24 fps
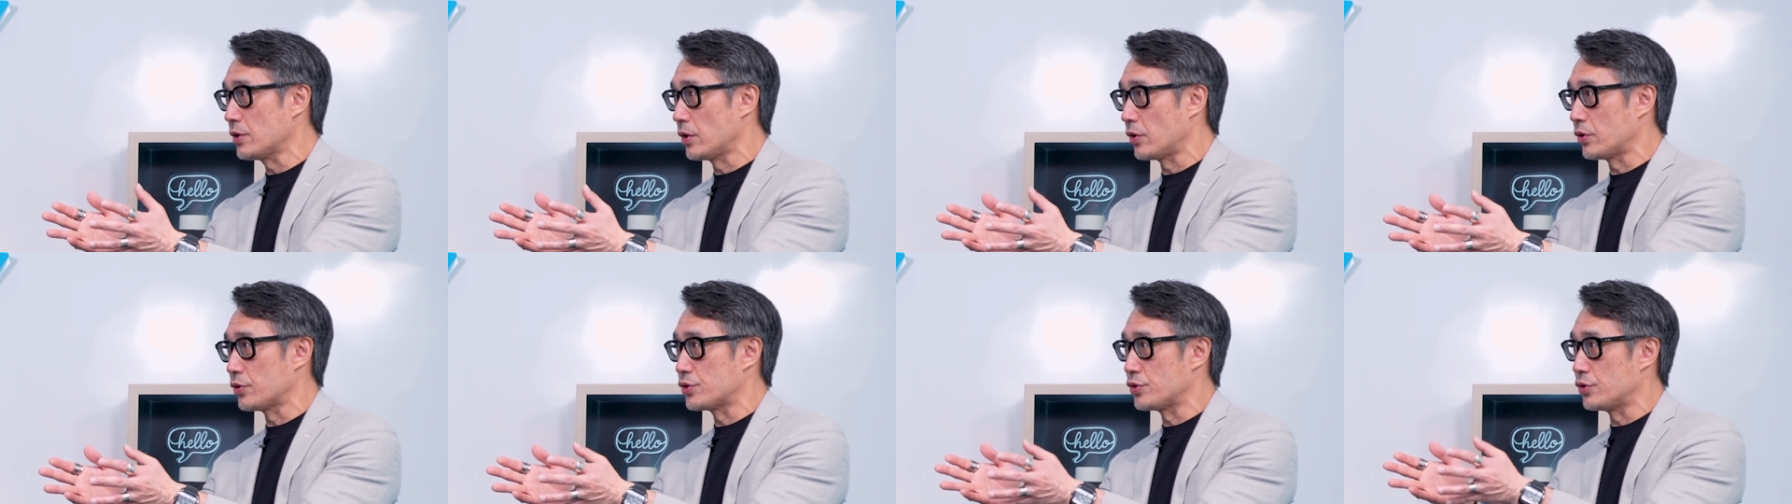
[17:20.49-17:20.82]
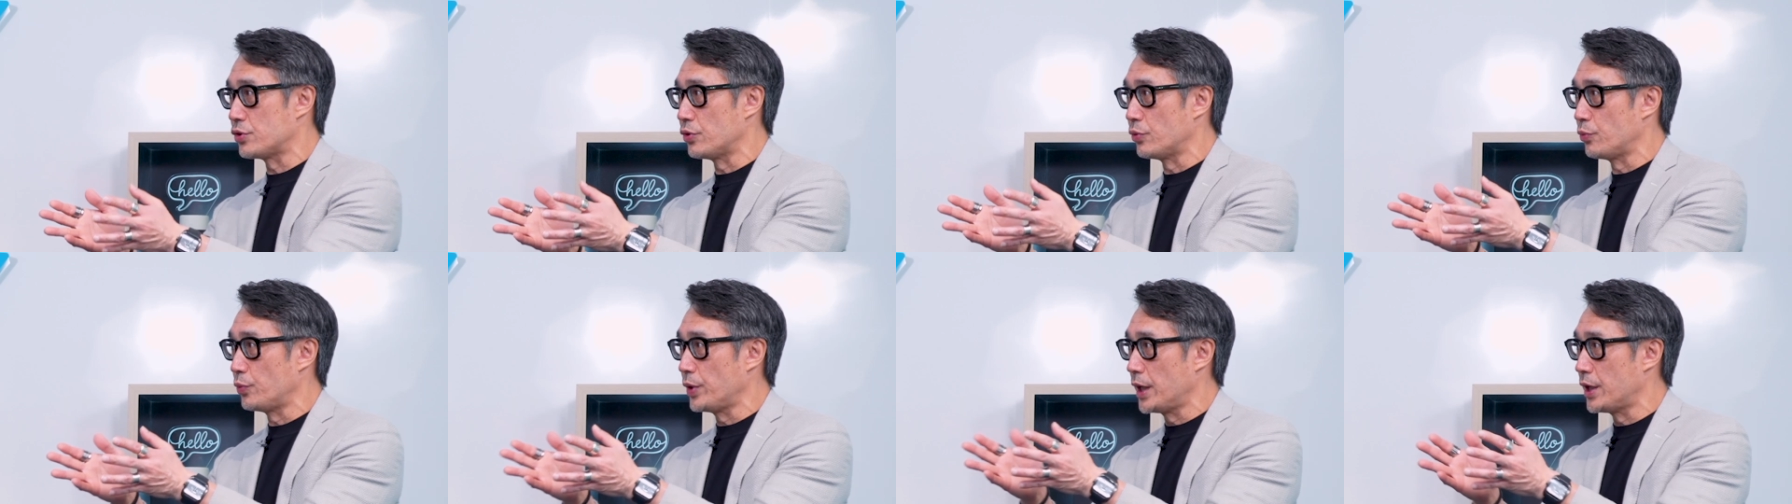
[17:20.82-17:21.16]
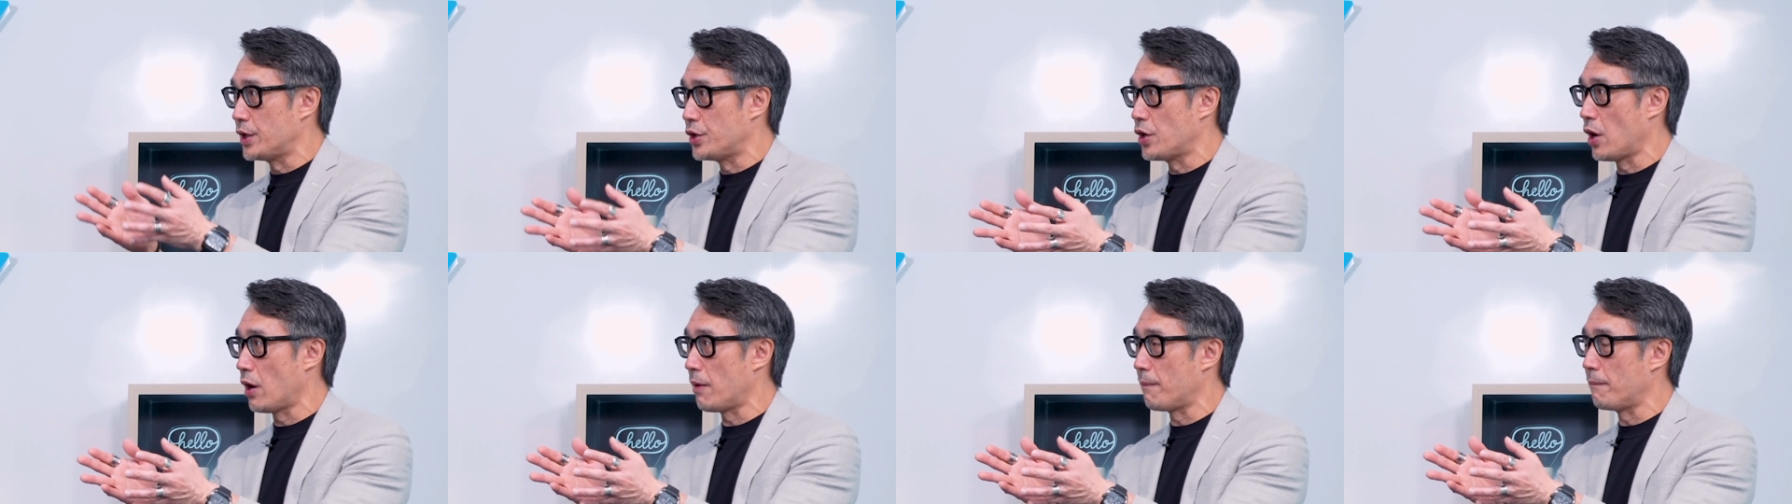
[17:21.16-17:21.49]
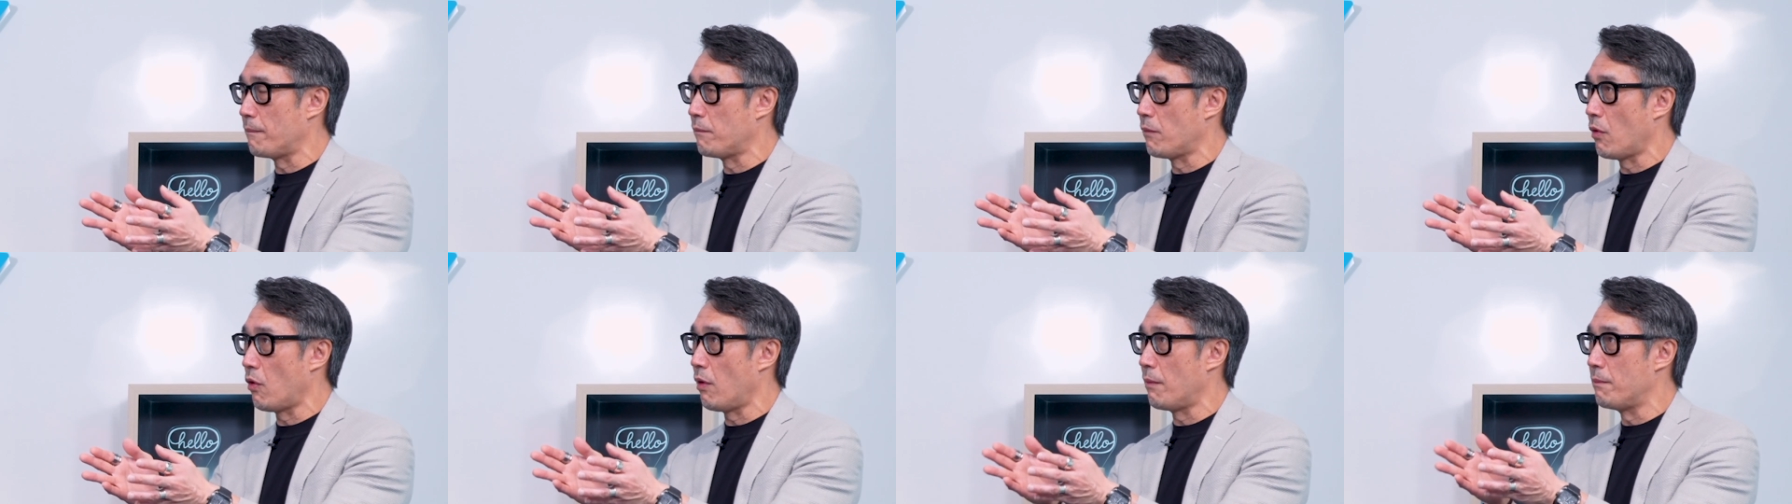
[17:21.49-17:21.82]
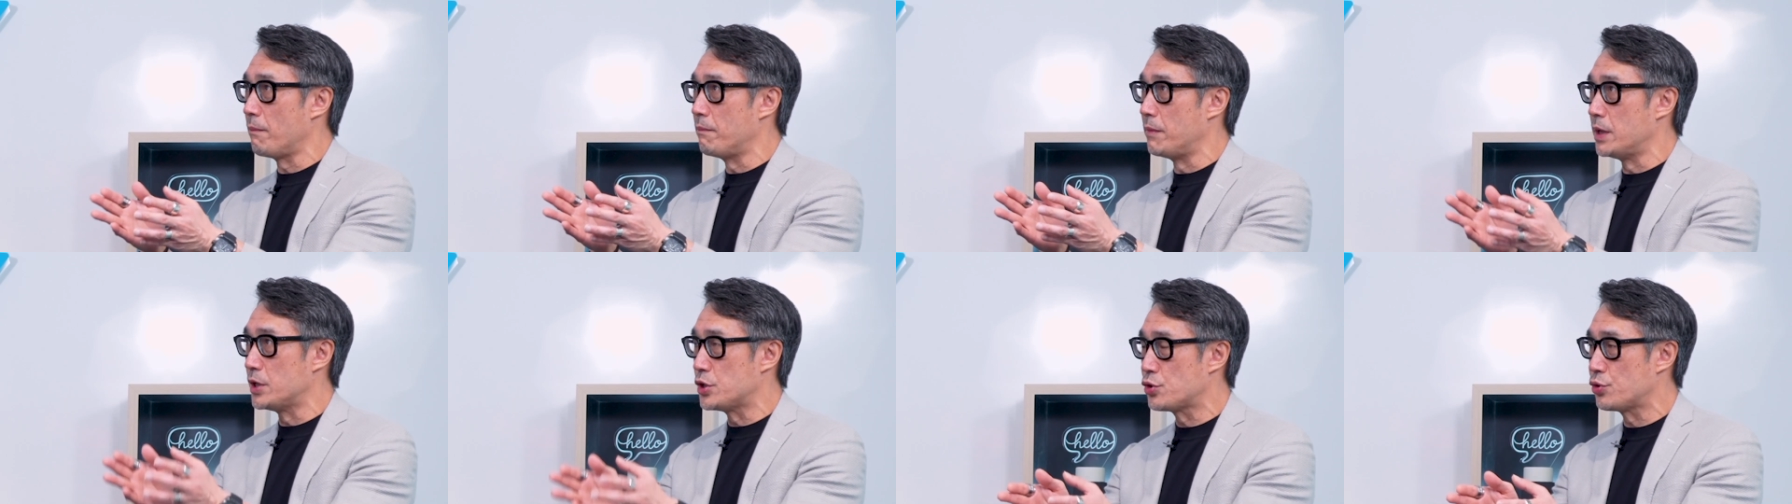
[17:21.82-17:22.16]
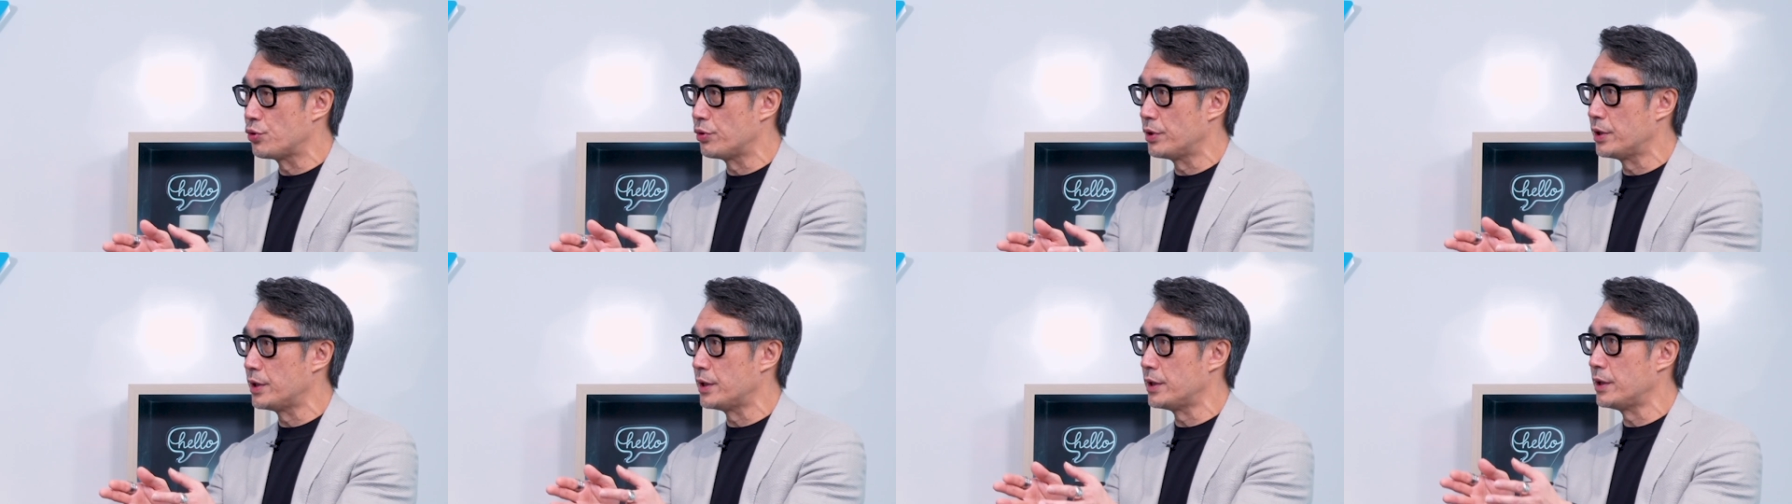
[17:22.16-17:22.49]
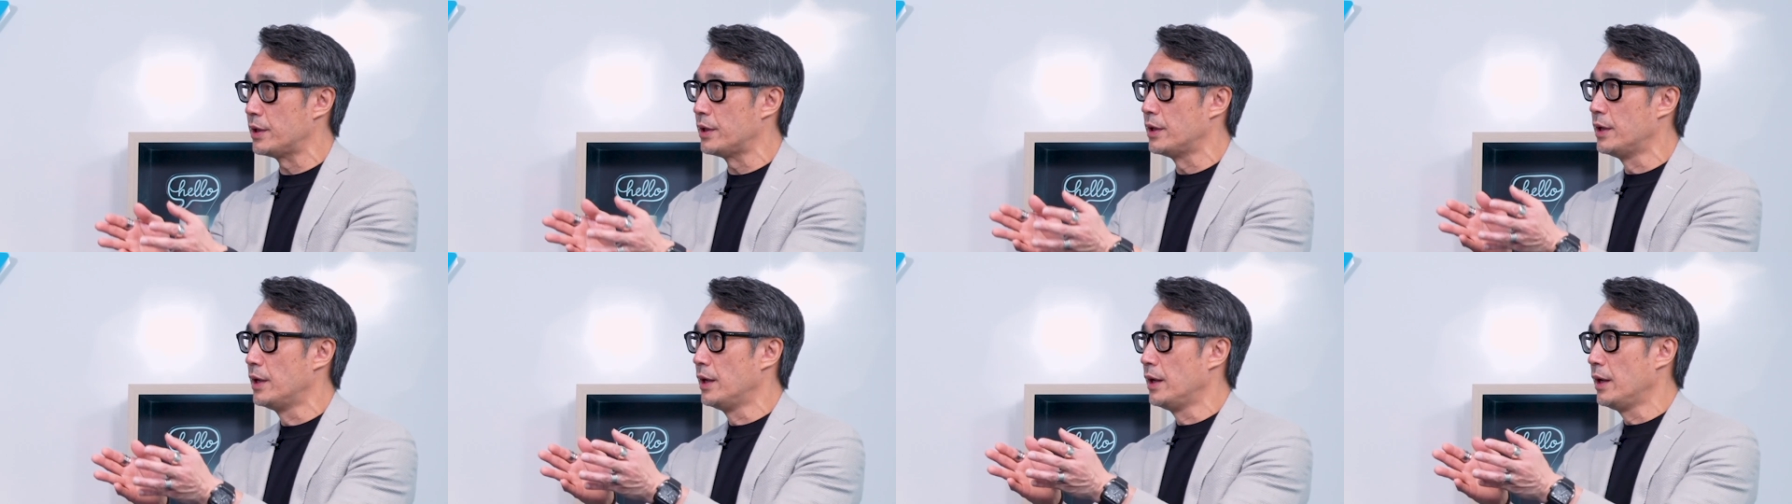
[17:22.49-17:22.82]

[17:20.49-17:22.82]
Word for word: or should we adopt more mature,